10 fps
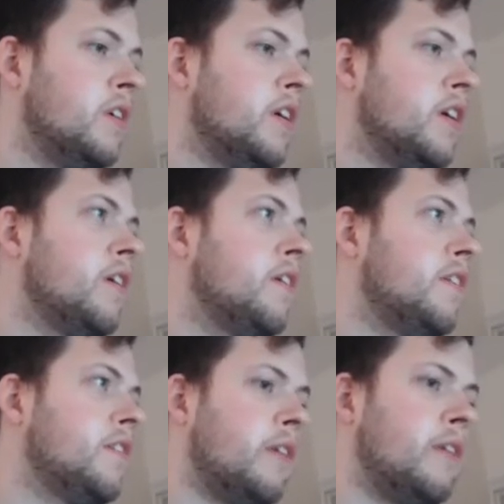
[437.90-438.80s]
Uh,
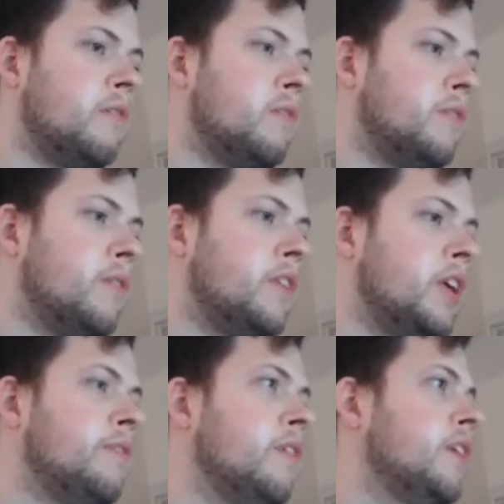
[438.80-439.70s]
so you can one
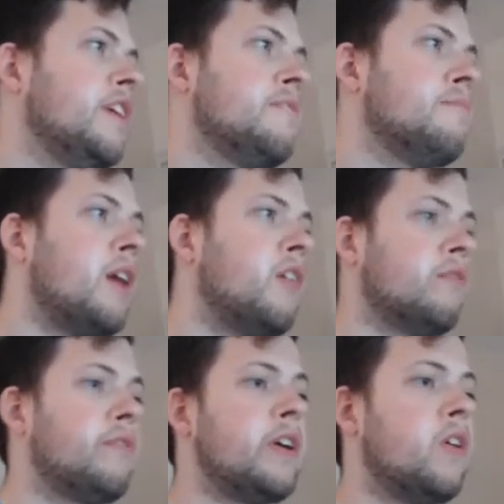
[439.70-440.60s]
fifty, fifty. This might
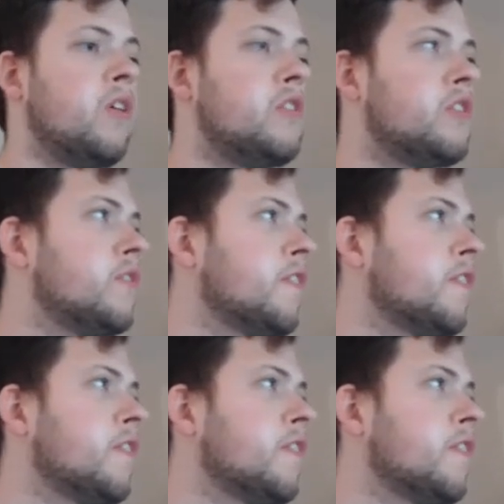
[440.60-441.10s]
look very odd.